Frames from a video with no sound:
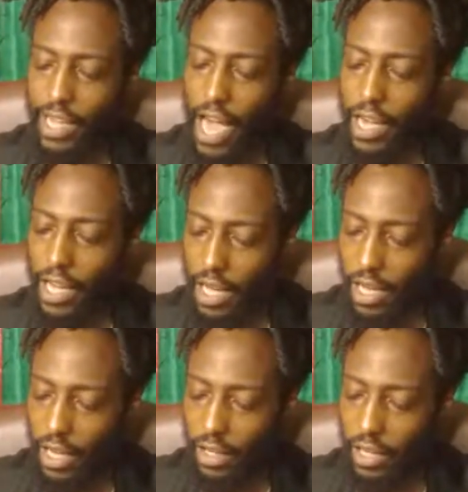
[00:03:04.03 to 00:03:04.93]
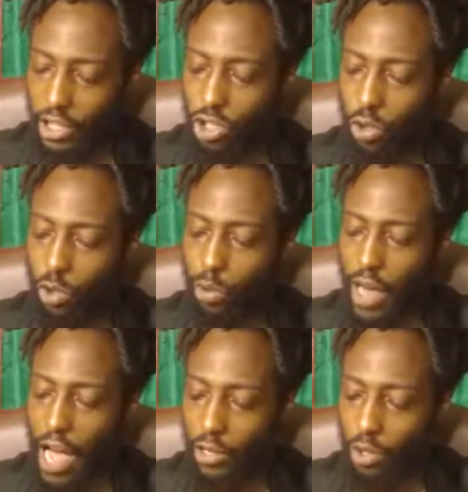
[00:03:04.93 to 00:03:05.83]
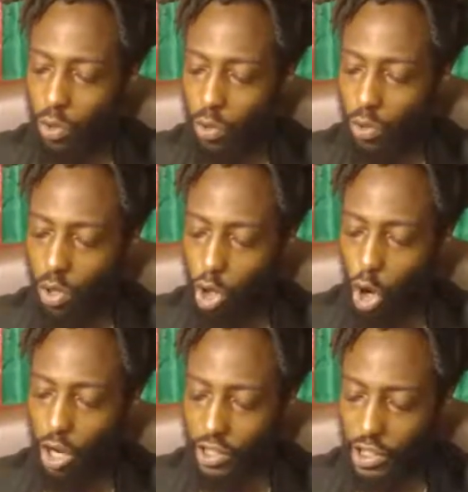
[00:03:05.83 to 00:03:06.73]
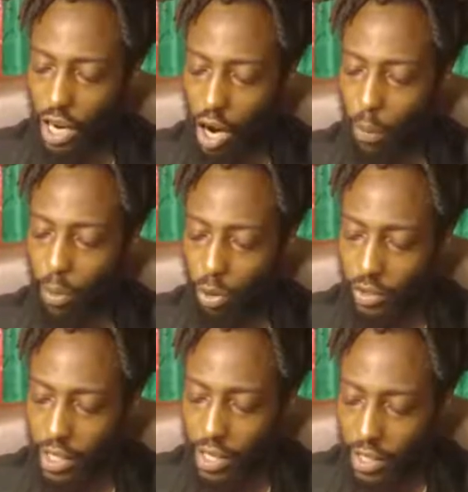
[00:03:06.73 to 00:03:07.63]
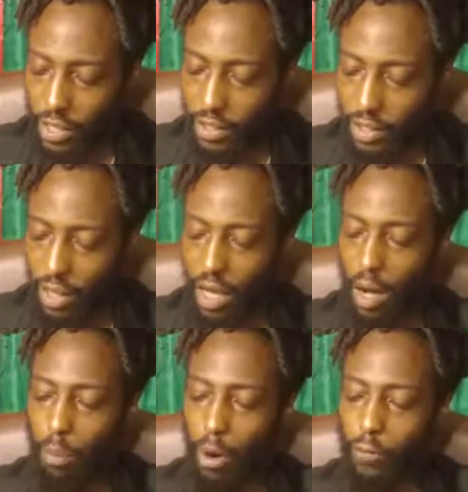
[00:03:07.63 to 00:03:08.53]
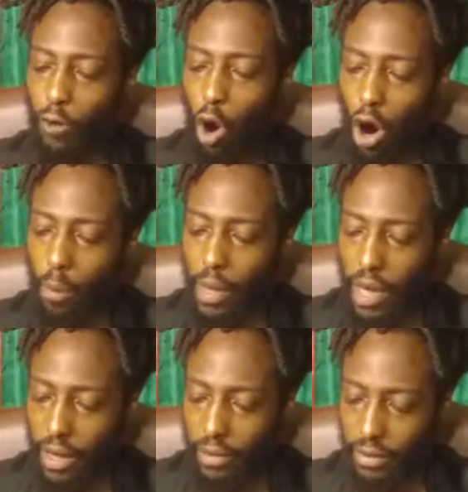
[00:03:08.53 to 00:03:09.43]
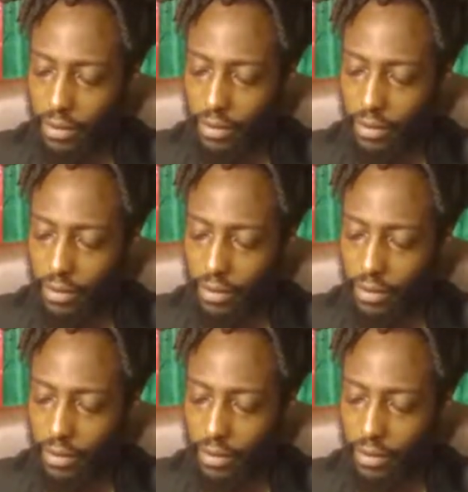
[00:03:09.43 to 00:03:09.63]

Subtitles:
take heed that you do not do your charitable deeds before men,